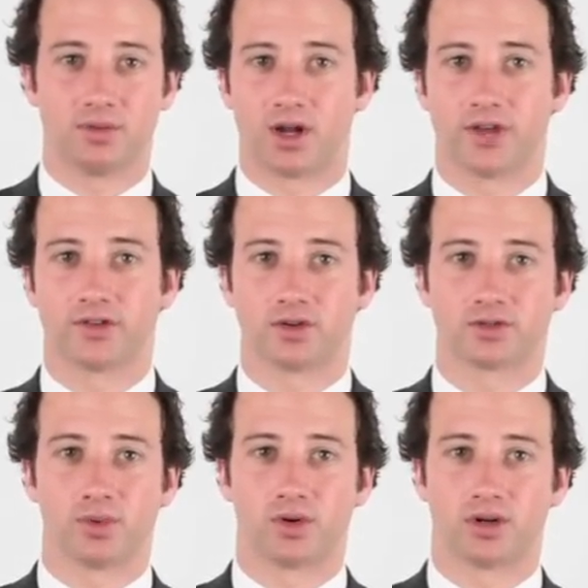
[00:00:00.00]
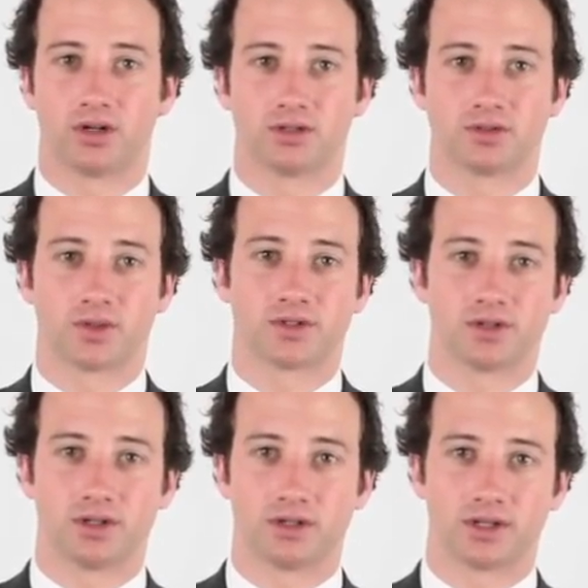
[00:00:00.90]
but also explore
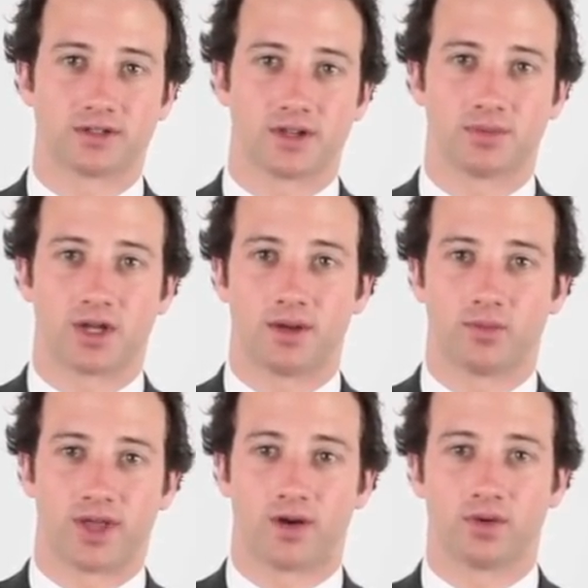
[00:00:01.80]
Switzerland at the same time without